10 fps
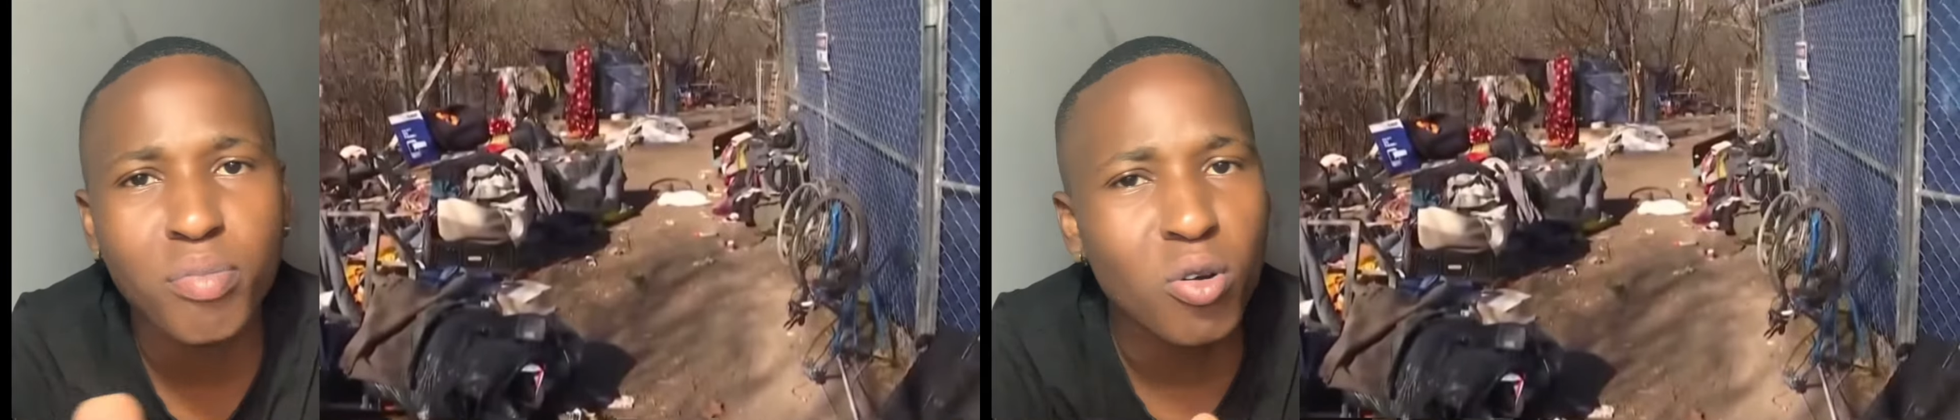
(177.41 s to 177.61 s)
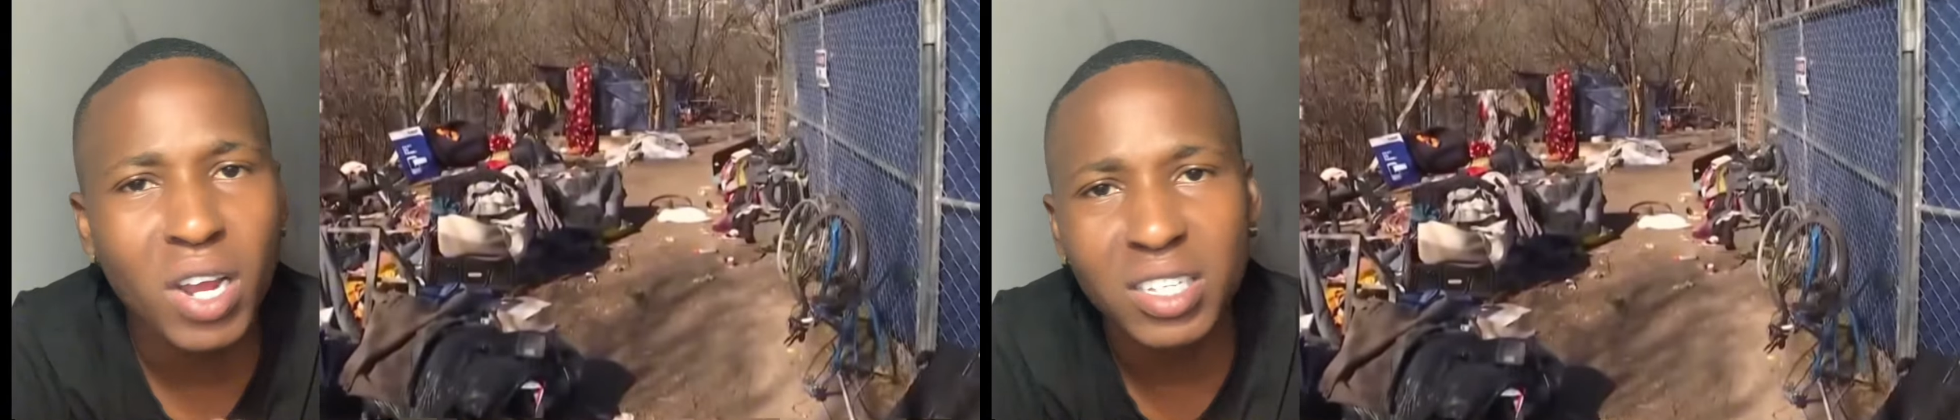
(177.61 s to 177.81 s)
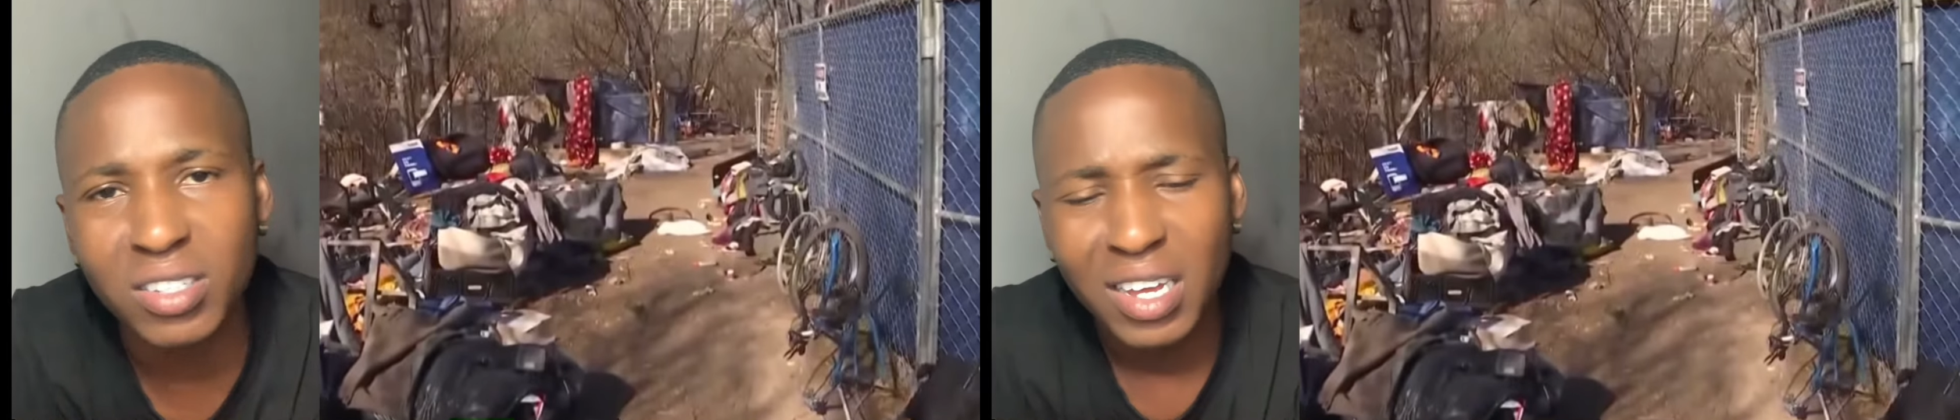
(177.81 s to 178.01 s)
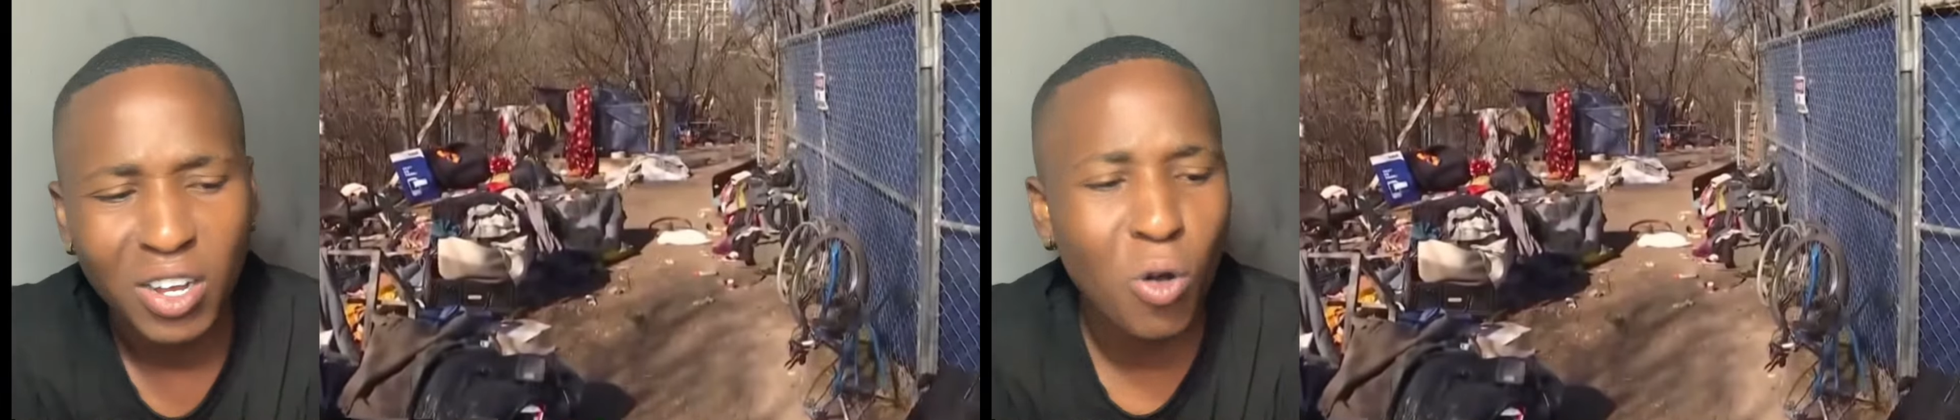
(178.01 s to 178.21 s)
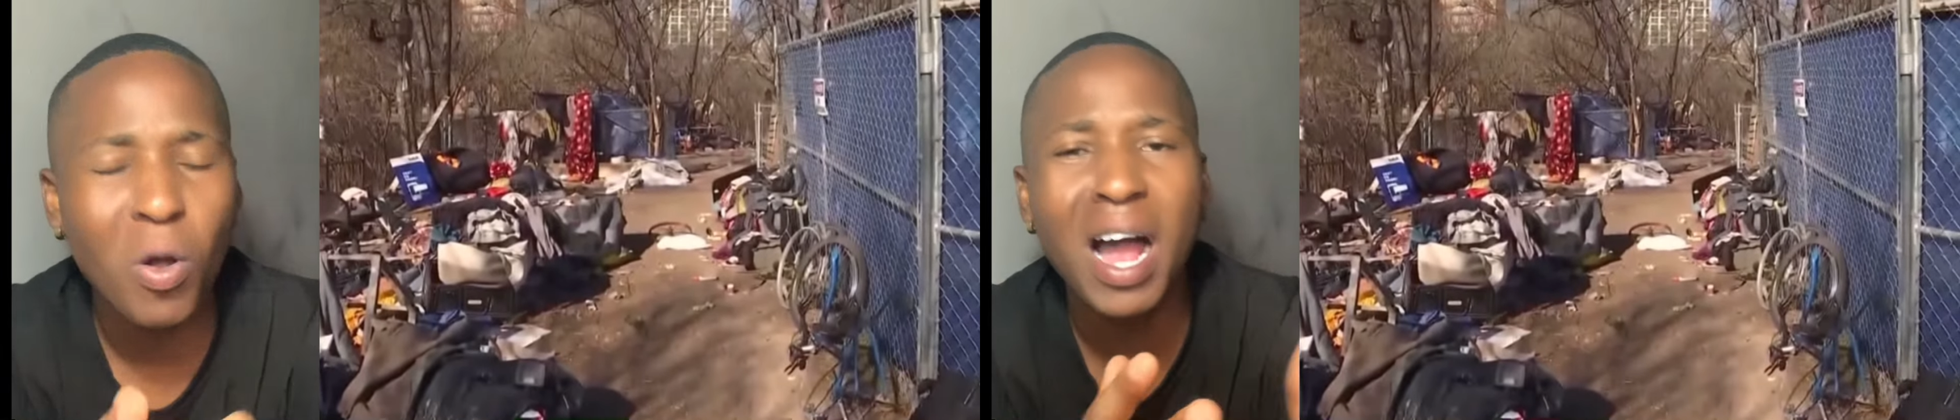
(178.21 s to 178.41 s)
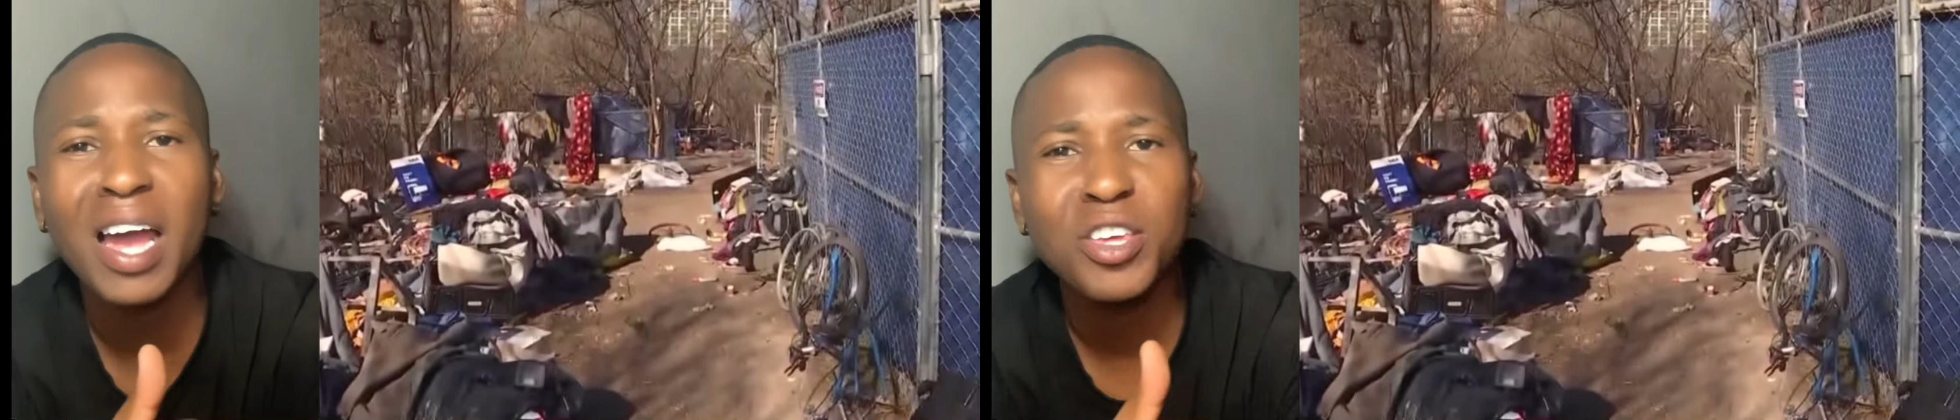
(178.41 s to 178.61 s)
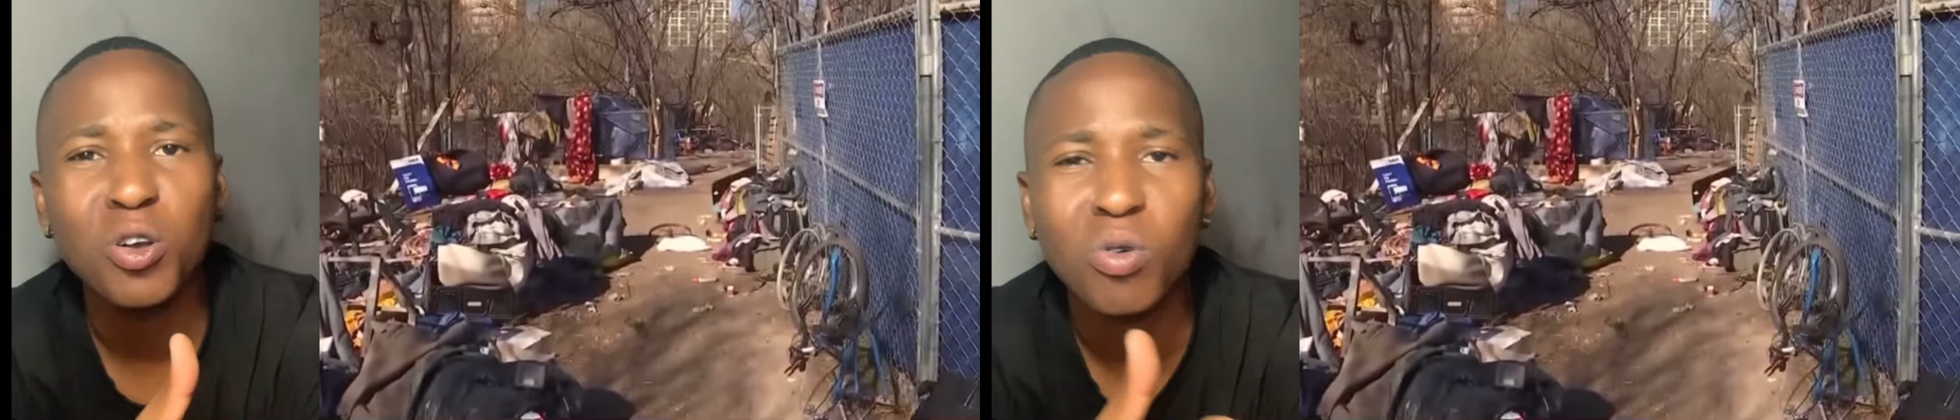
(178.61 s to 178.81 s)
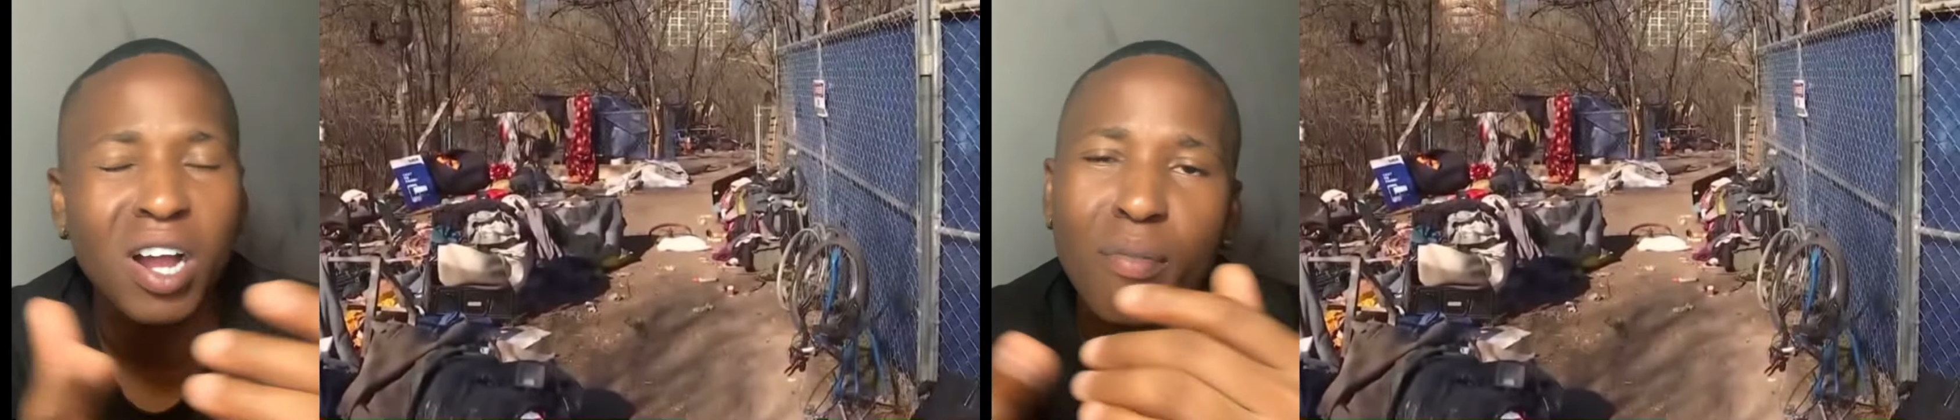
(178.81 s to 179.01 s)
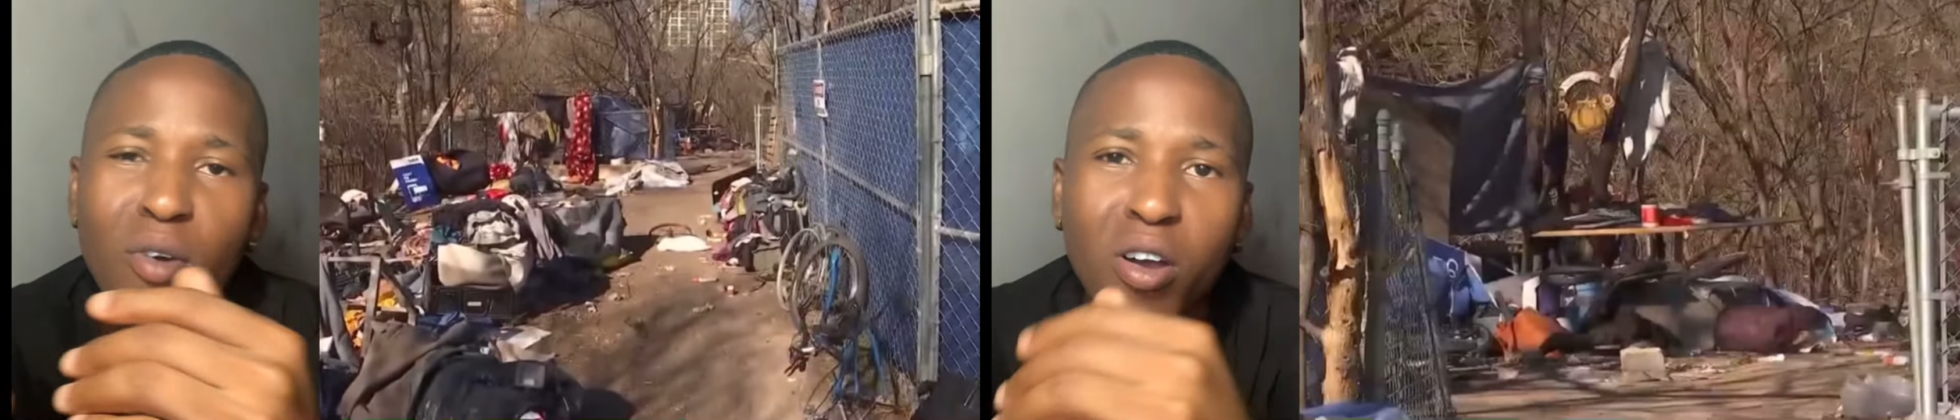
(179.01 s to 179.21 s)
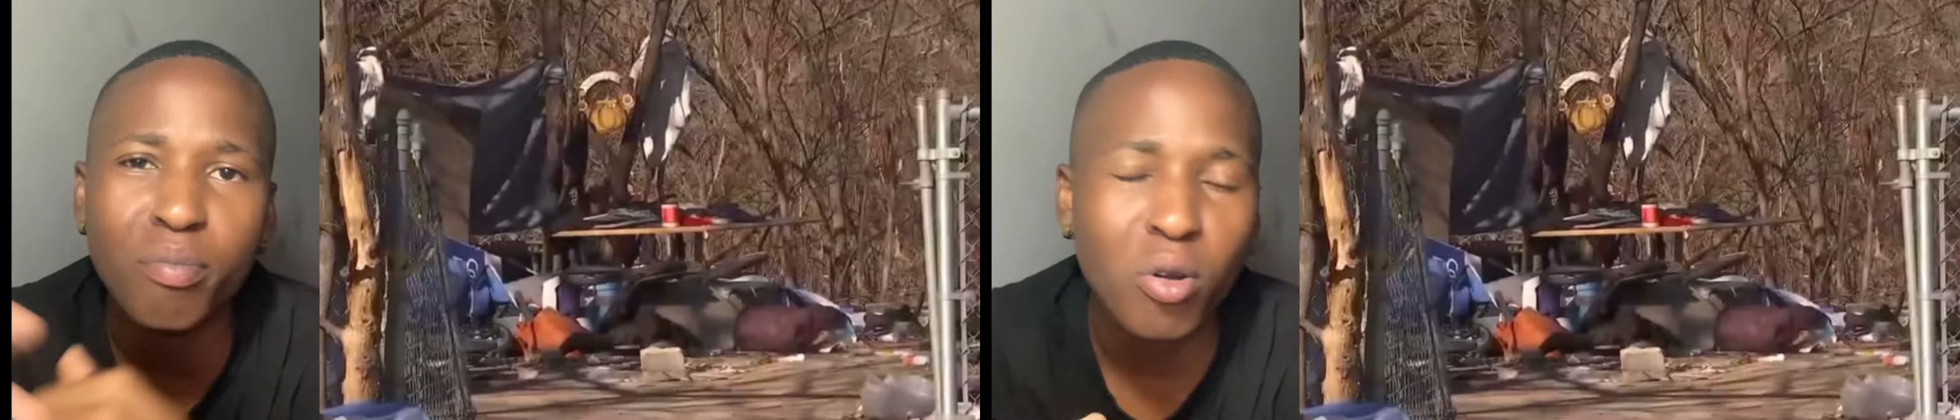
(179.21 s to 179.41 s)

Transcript: Like, Ohio. Come on, bro.